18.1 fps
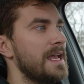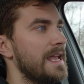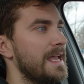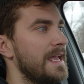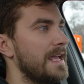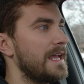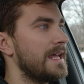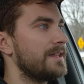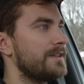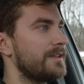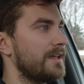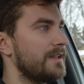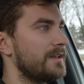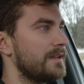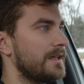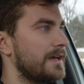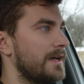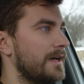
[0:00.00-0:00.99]
and
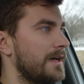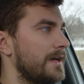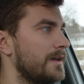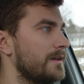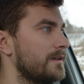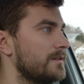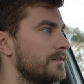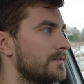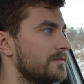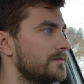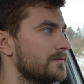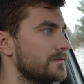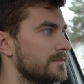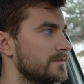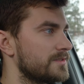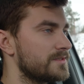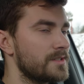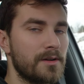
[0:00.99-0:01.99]
then
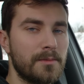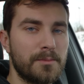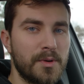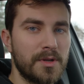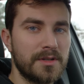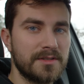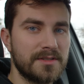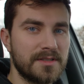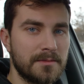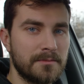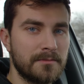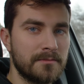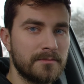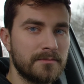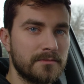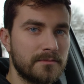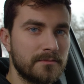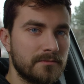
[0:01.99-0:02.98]
start putting
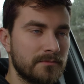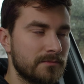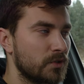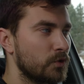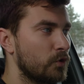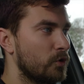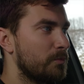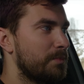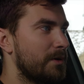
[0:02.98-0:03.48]
some cool